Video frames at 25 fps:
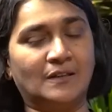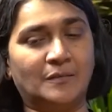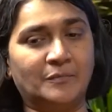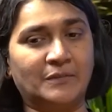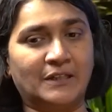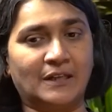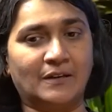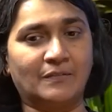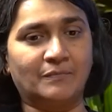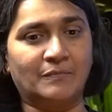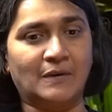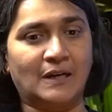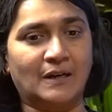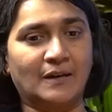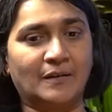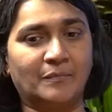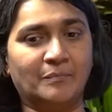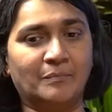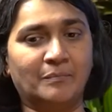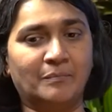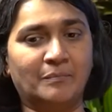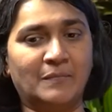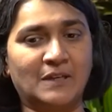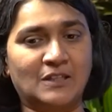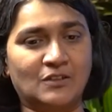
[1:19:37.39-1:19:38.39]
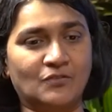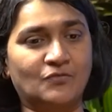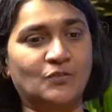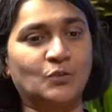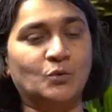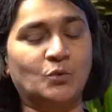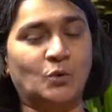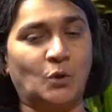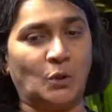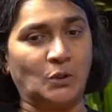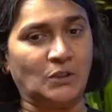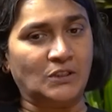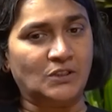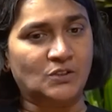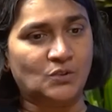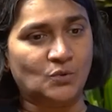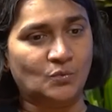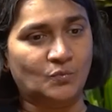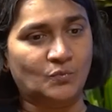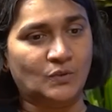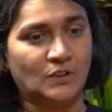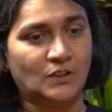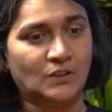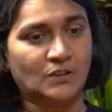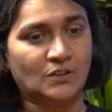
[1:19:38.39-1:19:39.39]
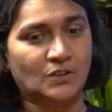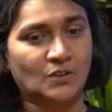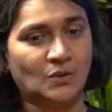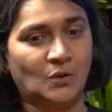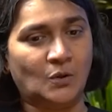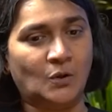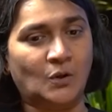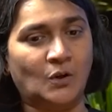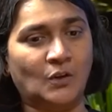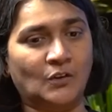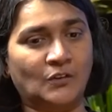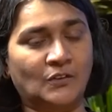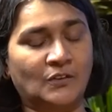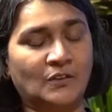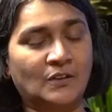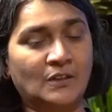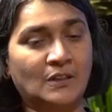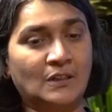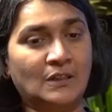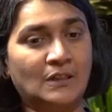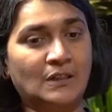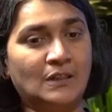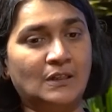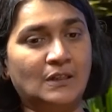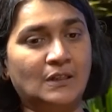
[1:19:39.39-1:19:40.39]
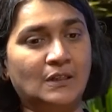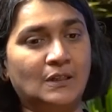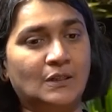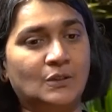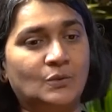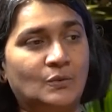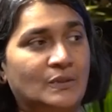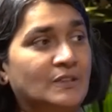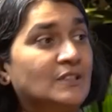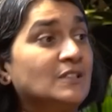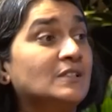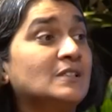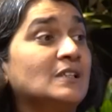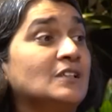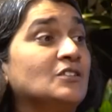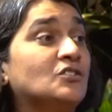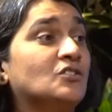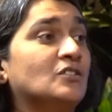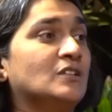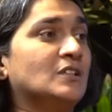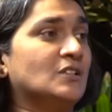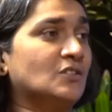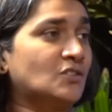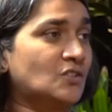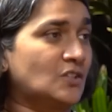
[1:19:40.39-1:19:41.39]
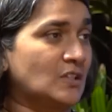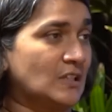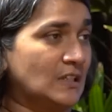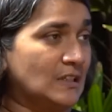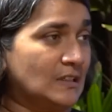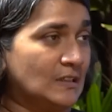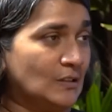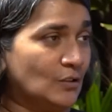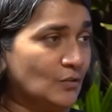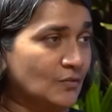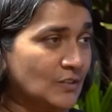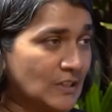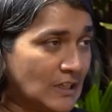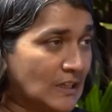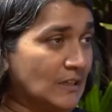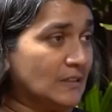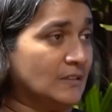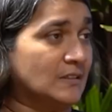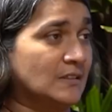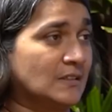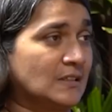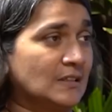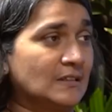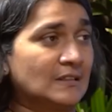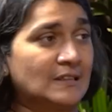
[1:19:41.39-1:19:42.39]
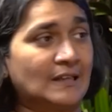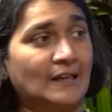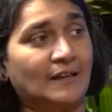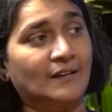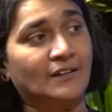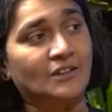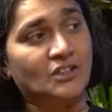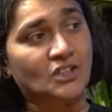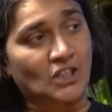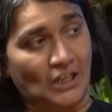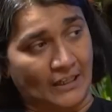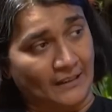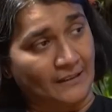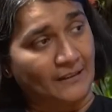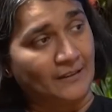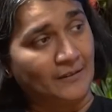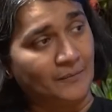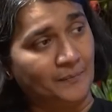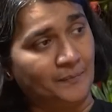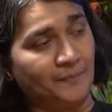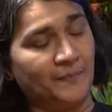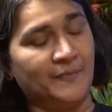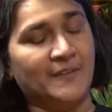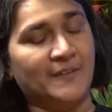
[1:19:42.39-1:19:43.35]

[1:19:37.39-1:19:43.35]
I mean, I met a few colleagues who worked on 20th century history of science and tech in China,